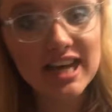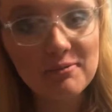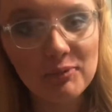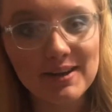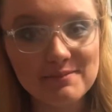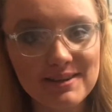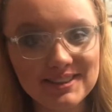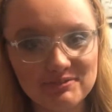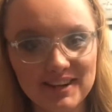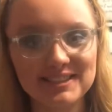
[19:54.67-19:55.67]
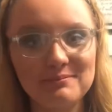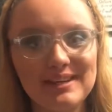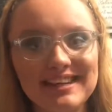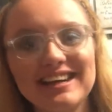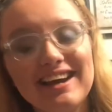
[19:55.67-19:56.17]
10 would recommend this
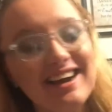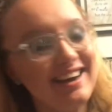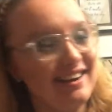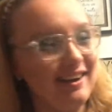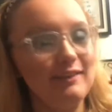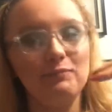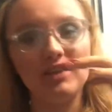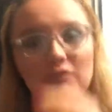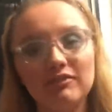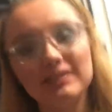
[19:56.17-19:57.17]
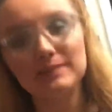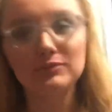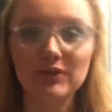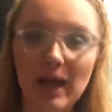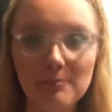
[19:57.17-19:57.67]
recipe. Definitely
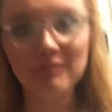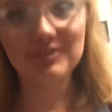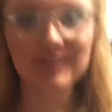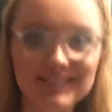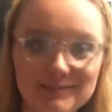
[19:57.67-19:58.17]
subscribe if you're not